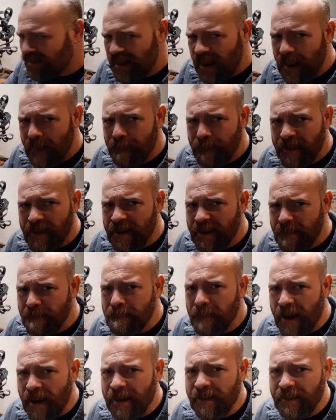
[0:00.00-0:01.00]
happened in
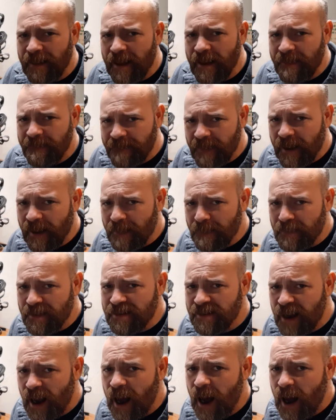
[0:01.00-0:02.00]
my lifetime
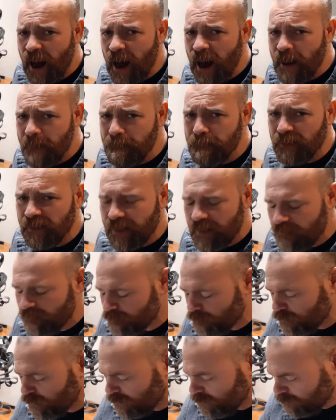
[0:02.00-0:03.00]
is
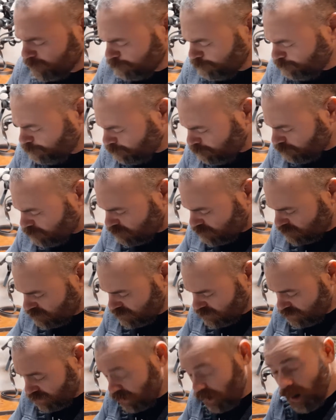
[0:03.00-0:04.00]
unbelievable.
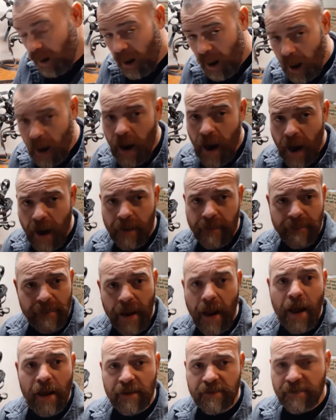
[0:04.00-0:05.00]
Alright,
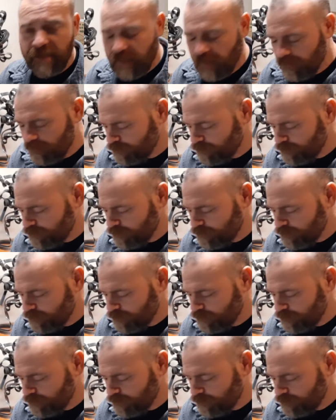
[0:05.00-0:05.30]
next.